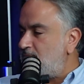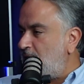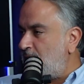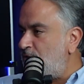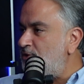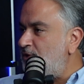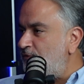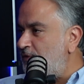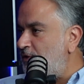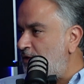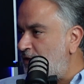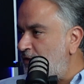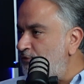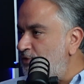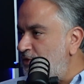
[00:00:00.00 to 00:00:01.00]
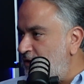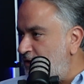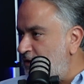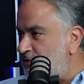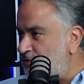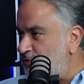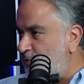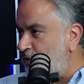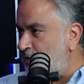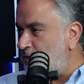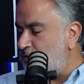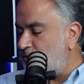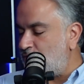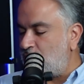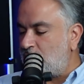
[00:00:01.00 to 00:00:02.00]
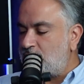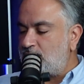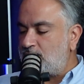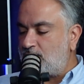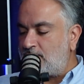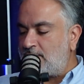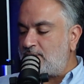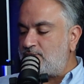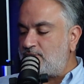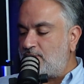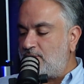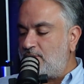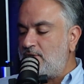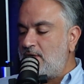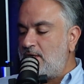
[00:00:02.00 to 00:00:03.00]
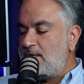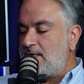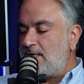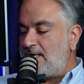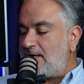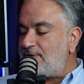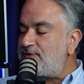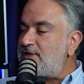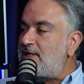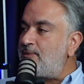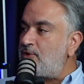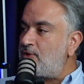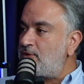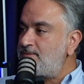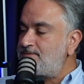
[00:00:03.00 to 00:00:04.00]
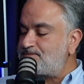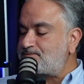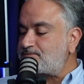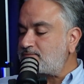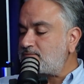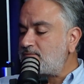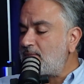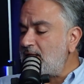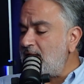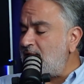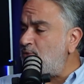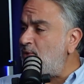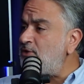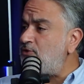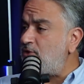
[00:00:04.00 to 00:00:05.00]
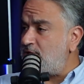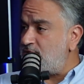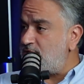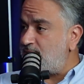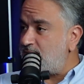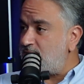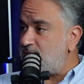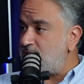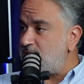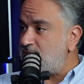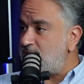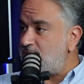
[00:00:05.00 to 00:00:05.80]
I'm not going to give you details, so we're not connect to her. Left Lebanon and went to Egypt.